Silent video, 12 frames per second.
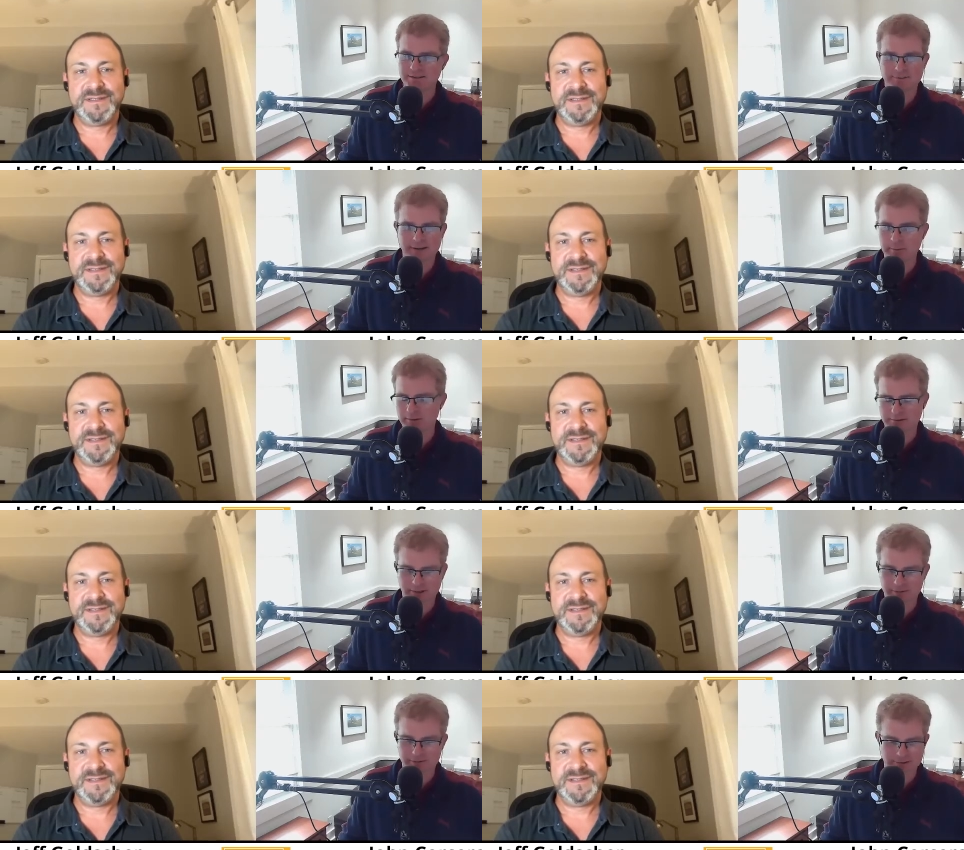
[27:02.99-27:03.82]
Speaker 1: a fabric
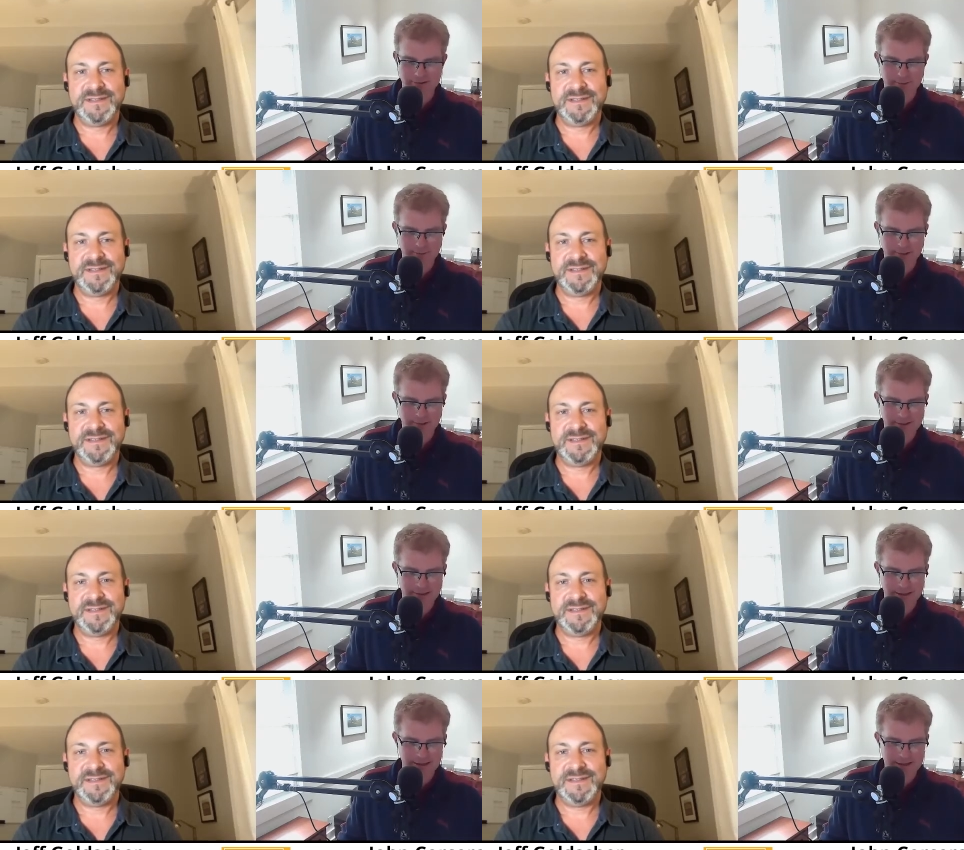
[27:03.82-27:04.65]
softener or something like
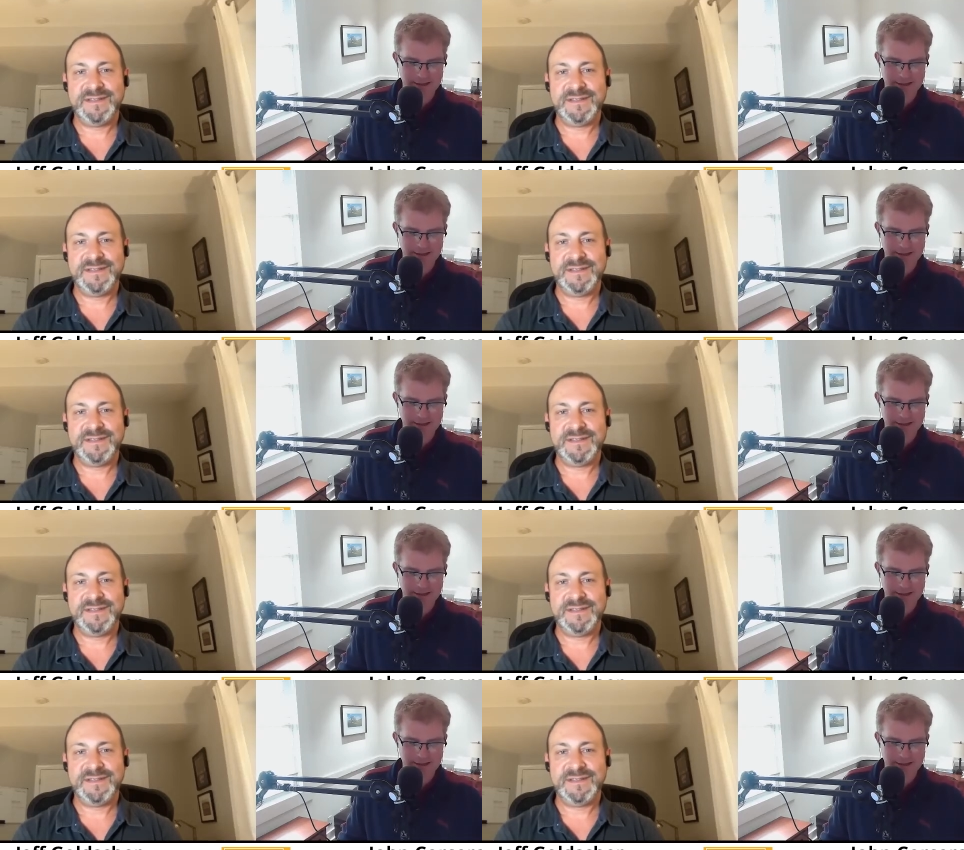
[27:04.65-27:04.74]
that.